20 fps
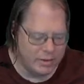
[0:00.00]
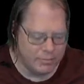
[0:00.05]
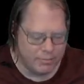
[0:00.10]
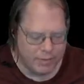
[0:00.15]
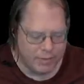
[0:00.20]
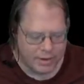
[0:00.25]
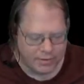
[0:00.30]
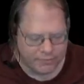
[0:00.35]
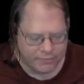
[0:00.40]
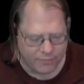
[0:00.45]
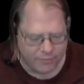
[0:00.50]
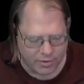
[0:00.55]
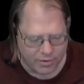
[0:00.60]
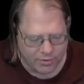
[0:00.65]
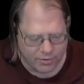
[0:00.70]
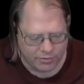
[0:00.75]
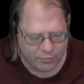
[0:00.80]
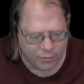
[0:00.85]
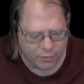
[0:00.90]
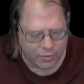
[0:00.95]
But
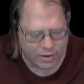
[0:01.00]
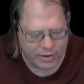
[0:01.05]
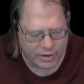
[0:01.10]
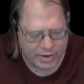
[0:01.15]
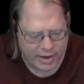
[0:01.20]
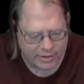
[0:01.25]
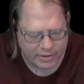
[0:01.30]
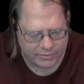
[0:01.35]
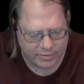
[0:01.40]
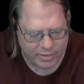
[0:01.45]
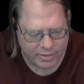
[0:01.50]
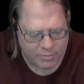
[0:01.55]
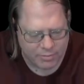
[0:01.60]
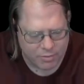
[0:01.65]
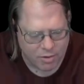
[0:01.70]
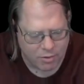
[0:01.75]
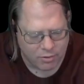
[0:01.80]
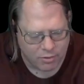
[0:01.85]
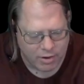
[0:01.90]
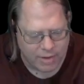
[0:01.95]
first, we're going to exit the
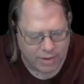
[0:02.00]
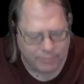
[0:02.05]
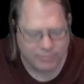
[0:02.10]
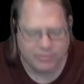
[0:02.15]
program.